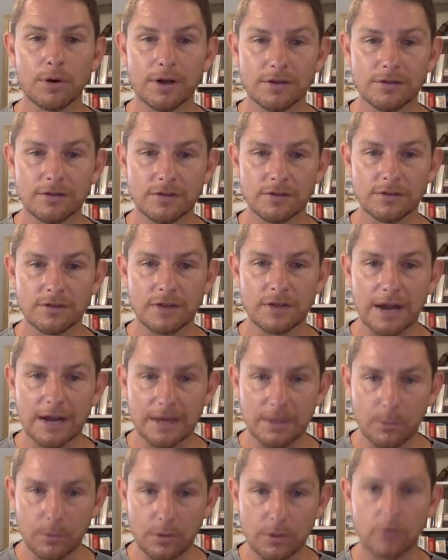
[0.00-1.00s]
in
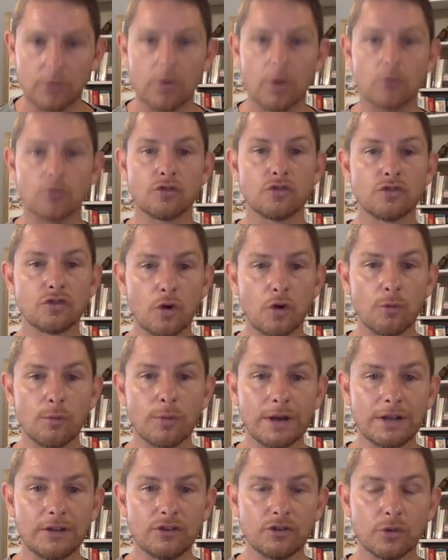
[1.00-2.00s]
society where there are so
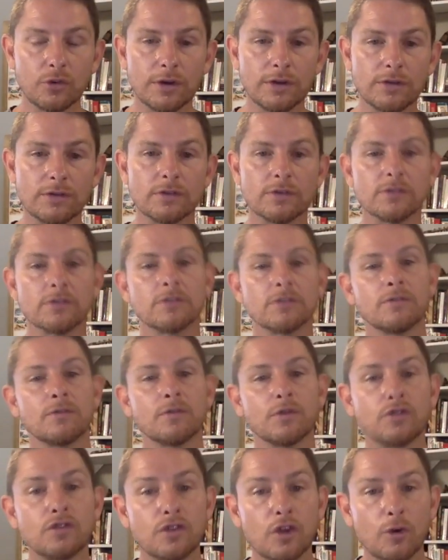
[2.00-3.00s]
many choices
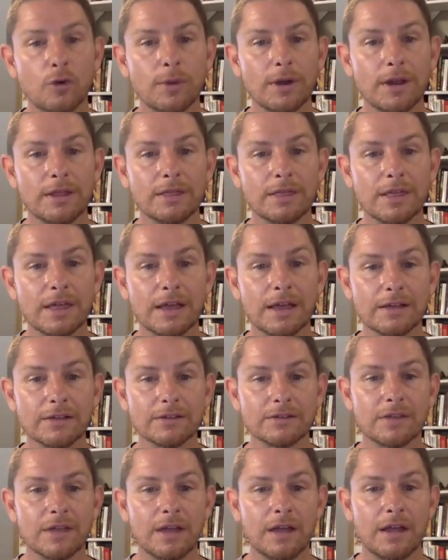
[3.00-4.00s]
for so many
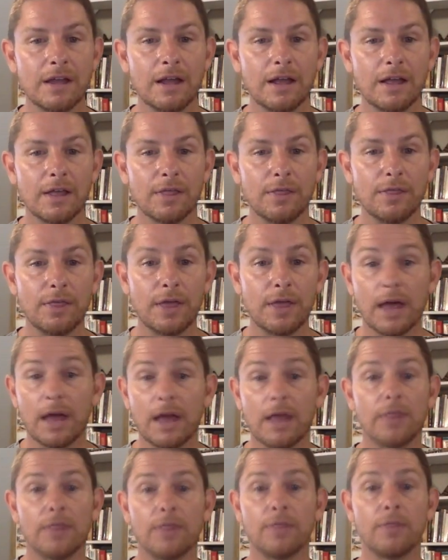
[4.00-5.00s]
things
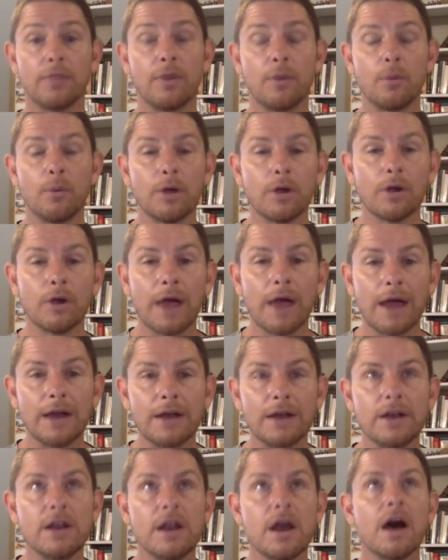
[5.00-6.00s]
that that we are
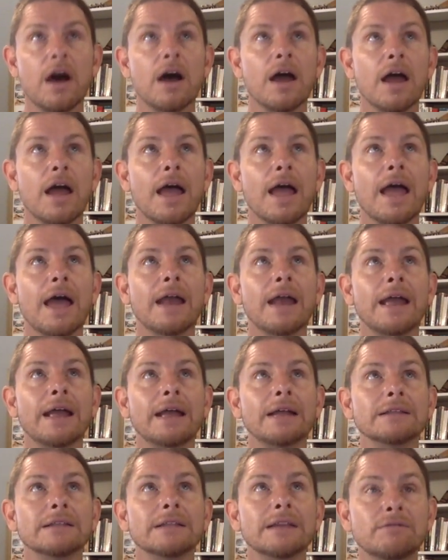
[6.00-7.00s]
not at
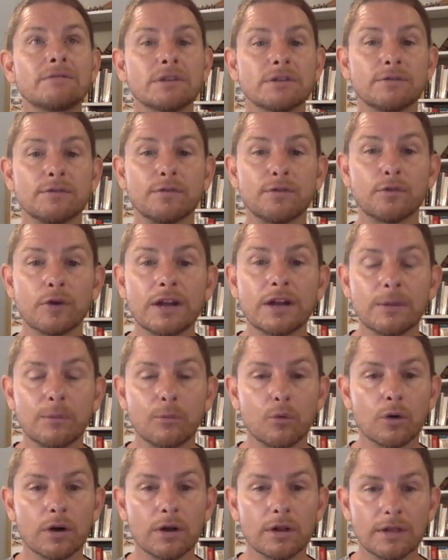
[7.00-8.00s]
a level of freedom.
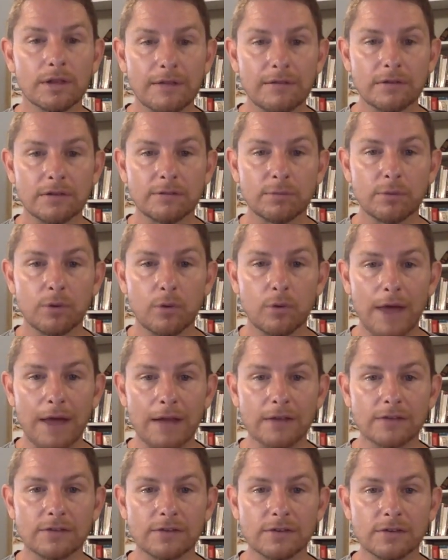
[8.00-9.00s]
We're at a level of
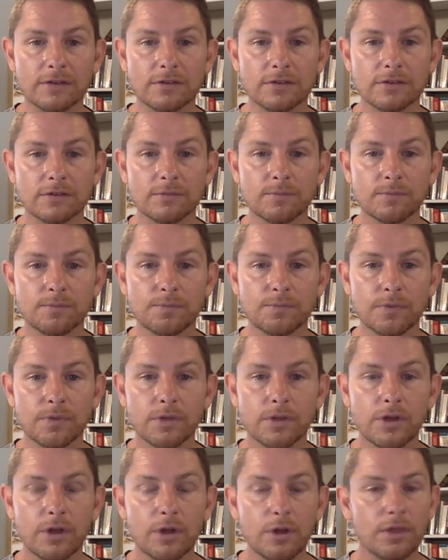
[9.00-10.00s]
paralysis.
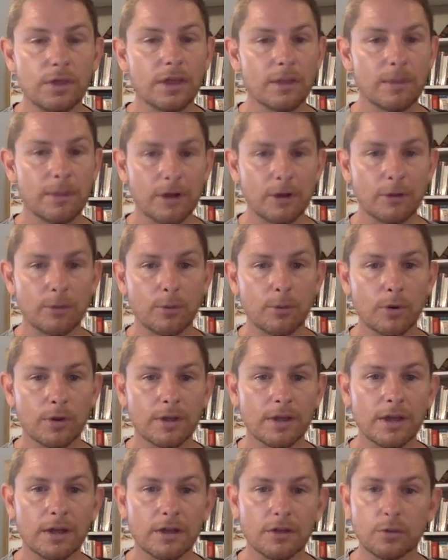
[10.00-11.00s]
You know, you think about our poor
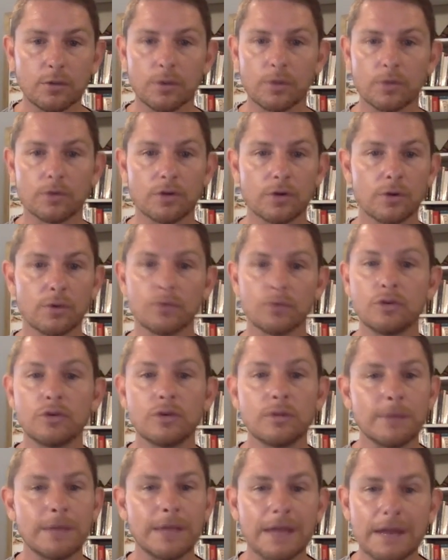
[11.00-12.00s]
kids when they're told you
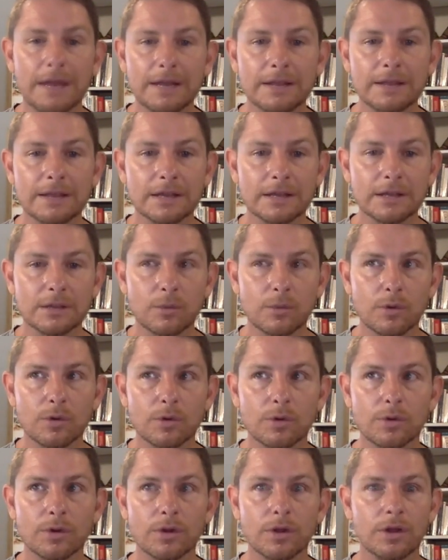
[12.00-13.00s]
can be anything in the
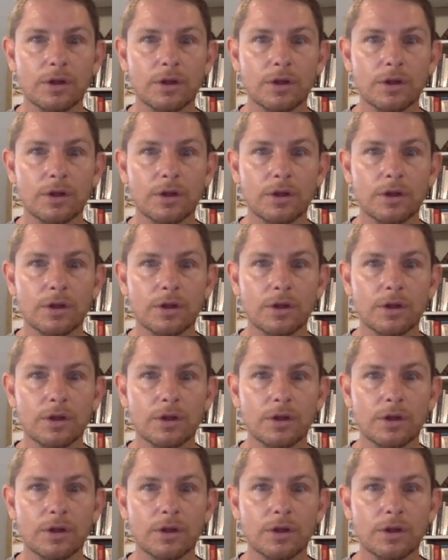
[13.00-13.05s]
world.